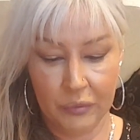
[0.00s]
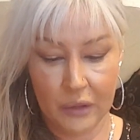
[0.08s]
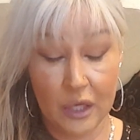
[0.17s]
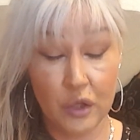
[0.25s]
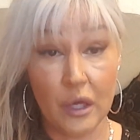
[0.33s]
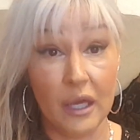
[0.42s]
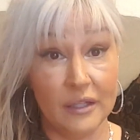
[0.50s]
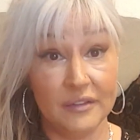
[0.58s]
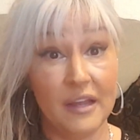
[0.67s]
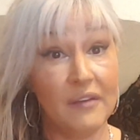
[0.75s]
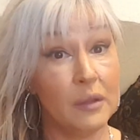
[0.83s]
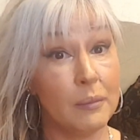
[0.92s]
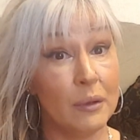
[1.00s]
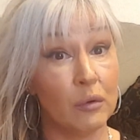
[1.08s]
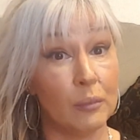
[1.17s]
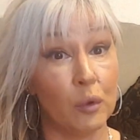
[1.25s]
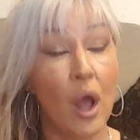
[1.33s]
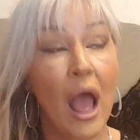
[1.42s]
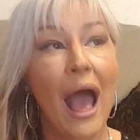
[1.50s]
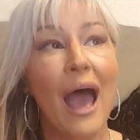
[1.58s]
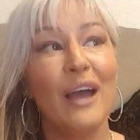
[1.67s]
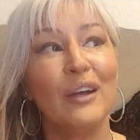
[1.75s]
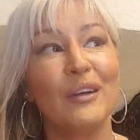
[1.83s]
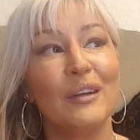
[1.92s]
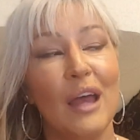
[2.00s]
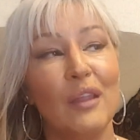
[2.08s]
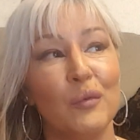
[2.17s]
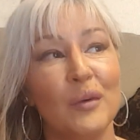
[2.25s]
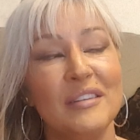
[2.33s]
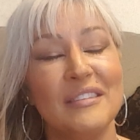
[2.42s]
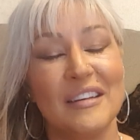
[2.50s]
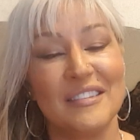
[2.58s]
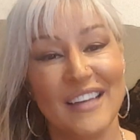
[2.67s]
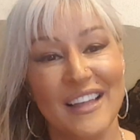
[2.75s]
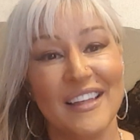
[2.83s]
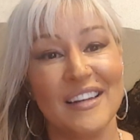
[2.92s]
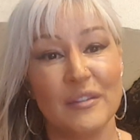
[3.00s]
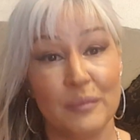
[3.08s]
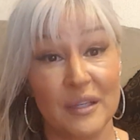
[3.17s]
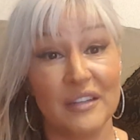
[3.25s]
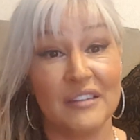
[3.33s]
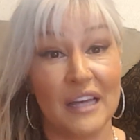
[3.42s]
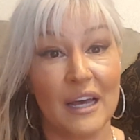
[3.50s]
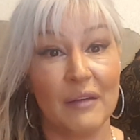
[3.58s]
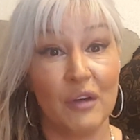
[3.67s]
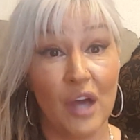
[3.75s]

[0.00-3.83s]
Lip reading: and it's definitely buildable. And the reason I say that is because I